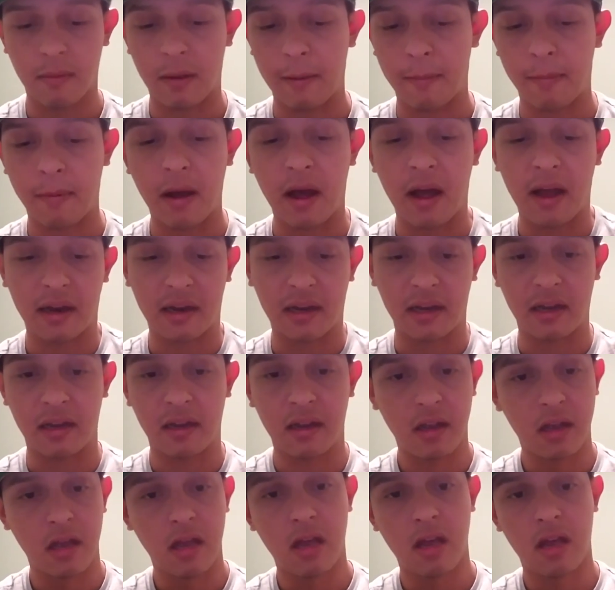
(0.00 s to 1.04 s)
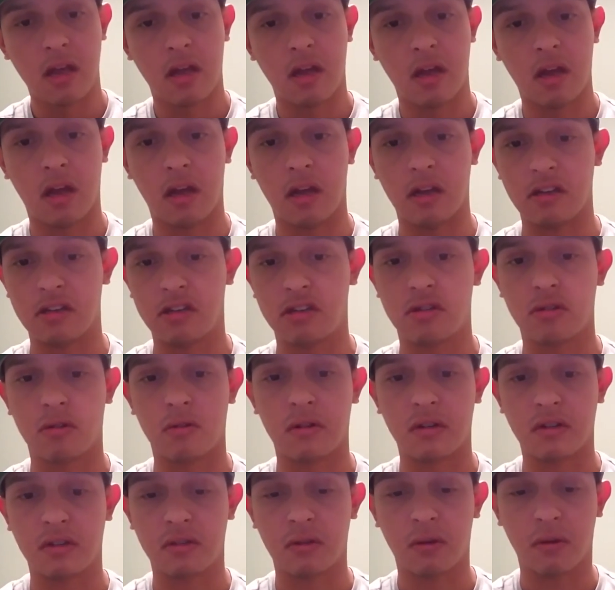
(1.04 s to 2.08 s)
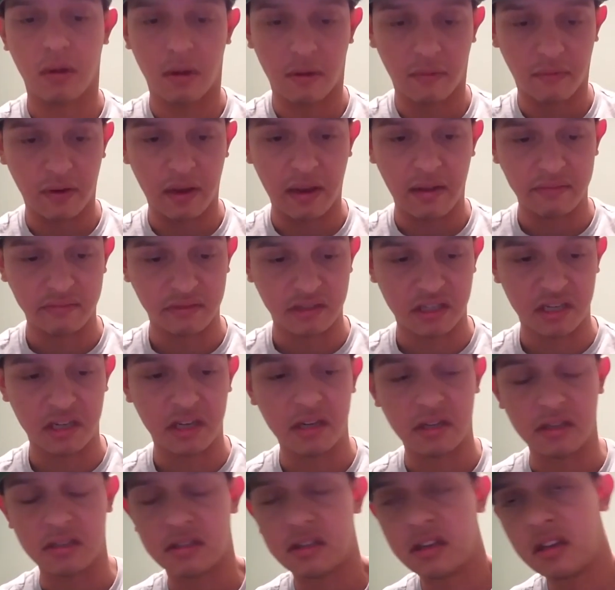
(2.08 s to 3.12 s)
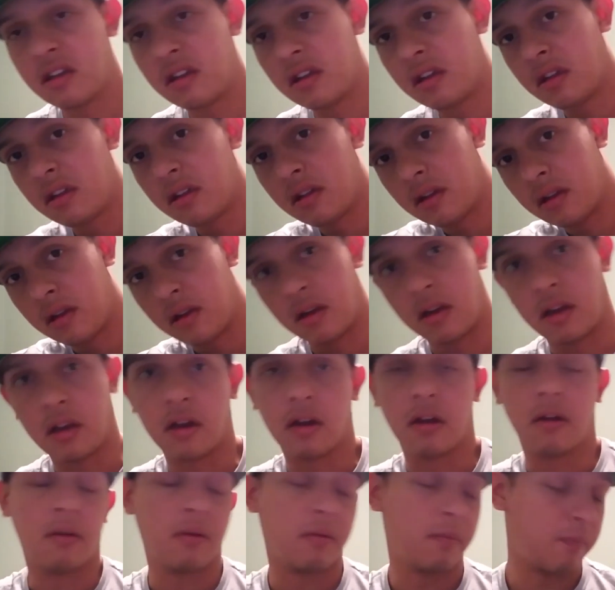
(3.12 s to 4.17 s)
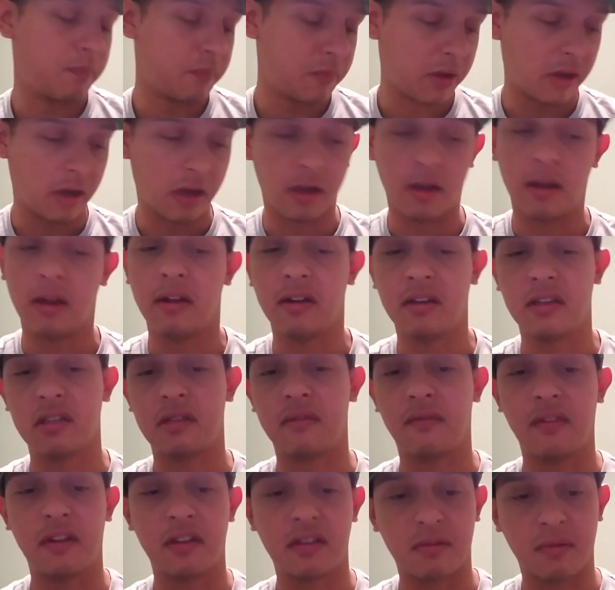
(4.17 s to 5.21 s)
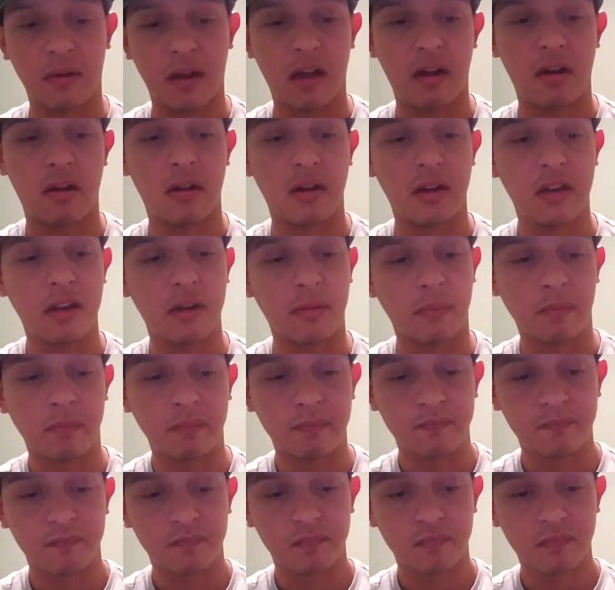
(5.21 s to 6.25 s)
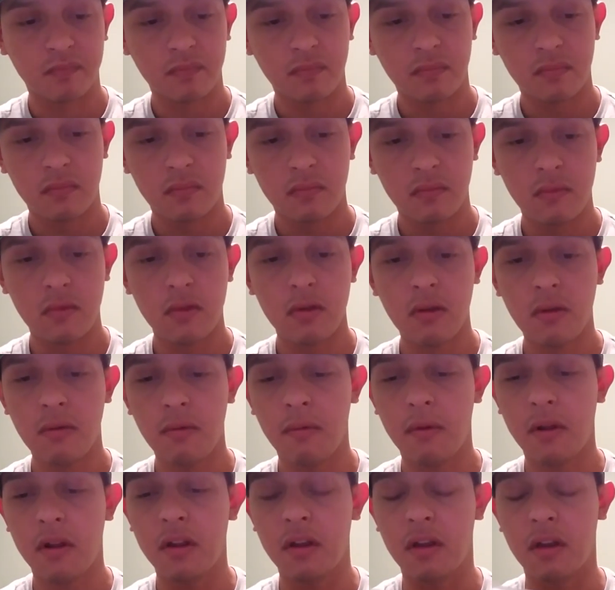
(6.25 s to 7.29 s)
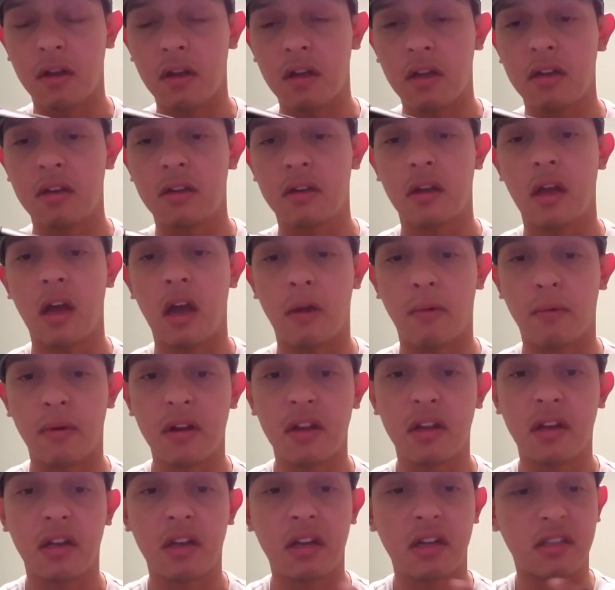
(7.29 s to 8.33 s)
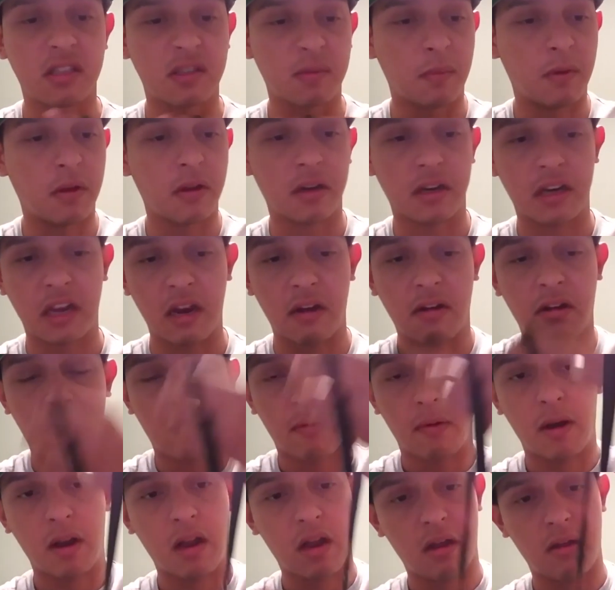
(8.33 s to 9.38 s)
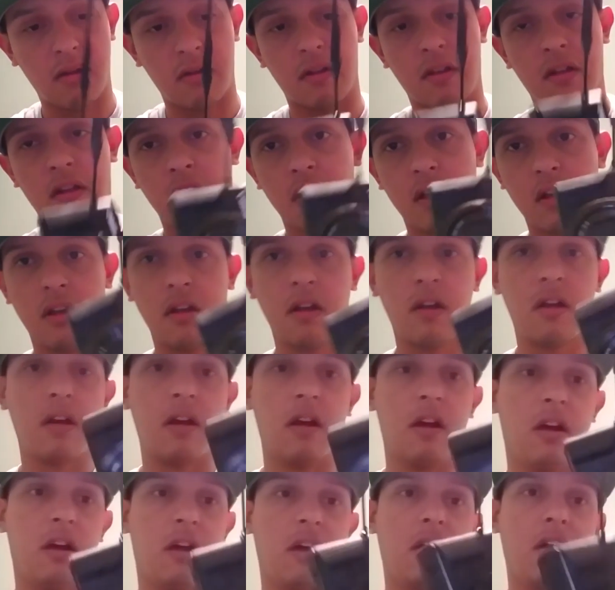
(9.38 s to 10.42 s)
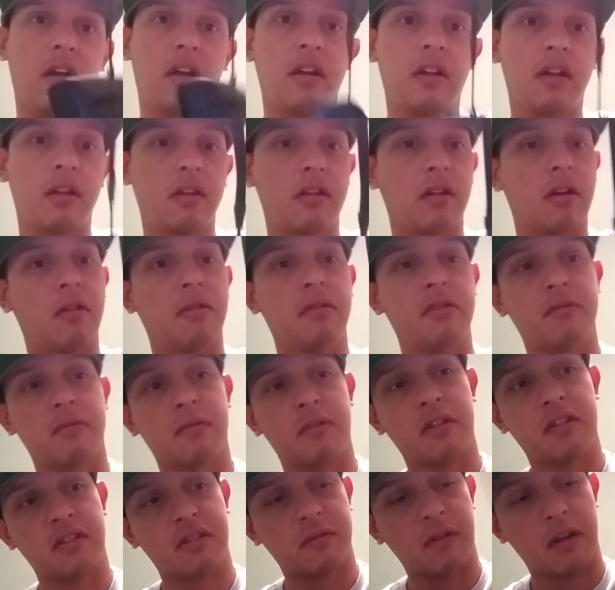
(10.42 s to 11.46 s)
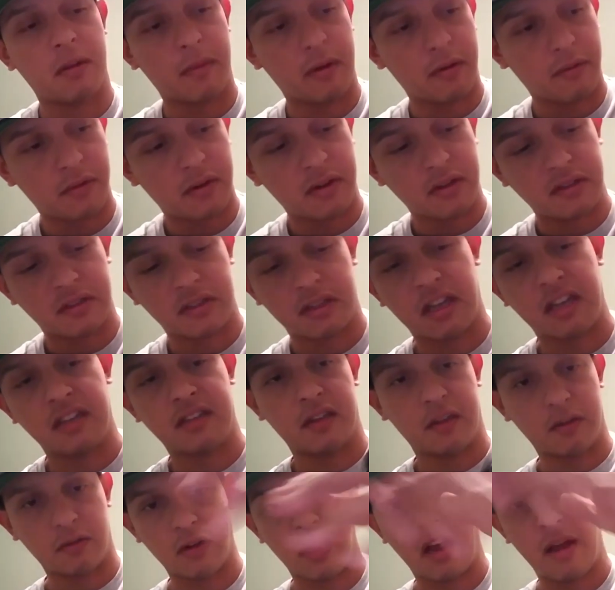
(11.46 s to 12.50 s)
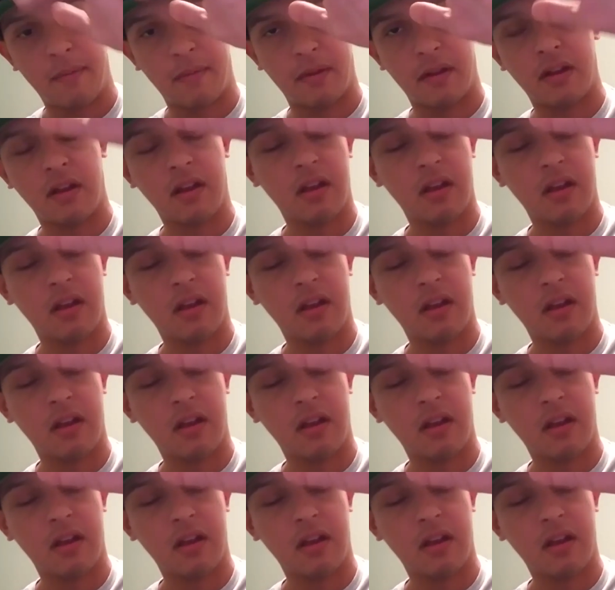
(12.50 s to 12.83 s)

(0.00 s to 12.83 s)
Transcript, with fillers: my pocket uh, shorts or if you have jeans, you know, uh, it just fits right on in. Really good, uh, really good, small to carry around. Uh, always wear this around my wrist in case I drop